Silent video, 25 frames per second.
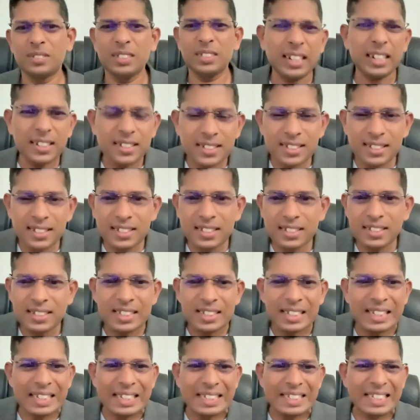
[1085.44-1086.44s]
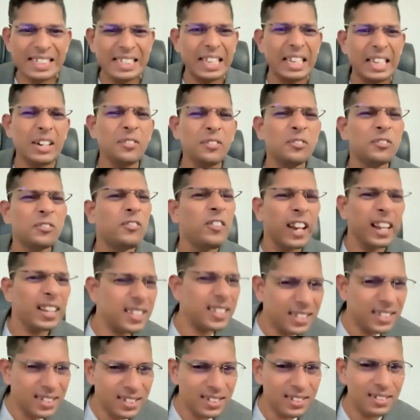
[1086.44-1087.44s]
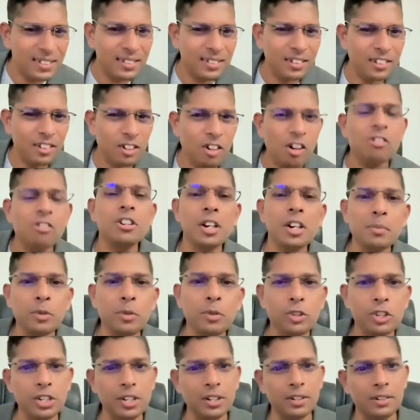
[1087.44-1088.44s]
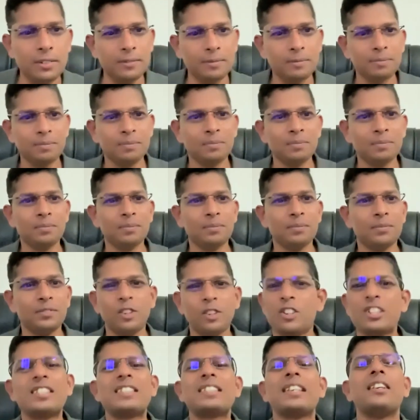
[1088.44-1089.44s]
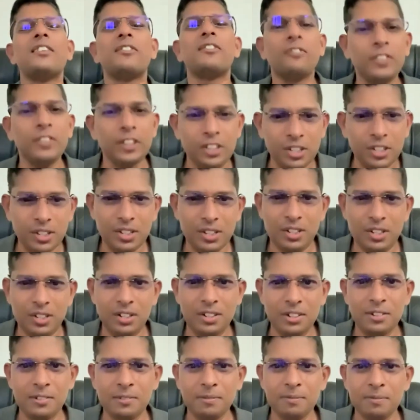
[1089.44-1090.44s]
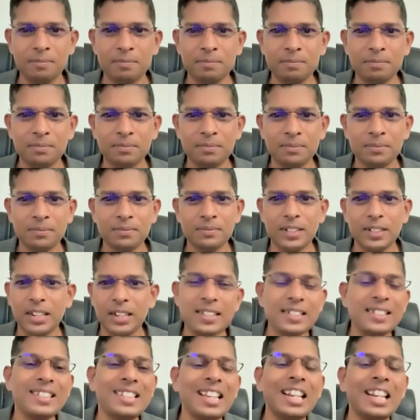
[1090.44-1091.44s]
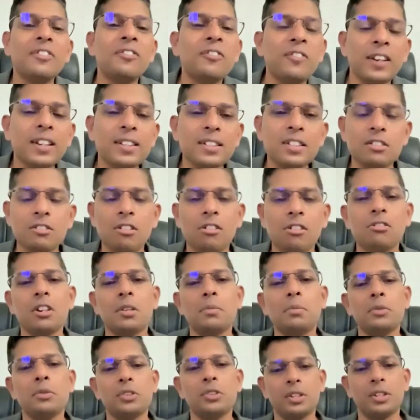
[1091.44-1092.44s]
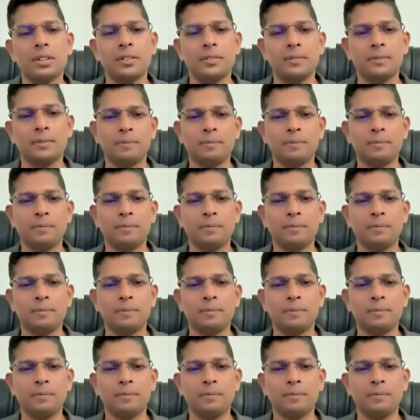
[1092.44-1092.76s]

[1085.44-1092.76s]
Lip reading: That is selfless contribution, not selfish. That is selfless contribution.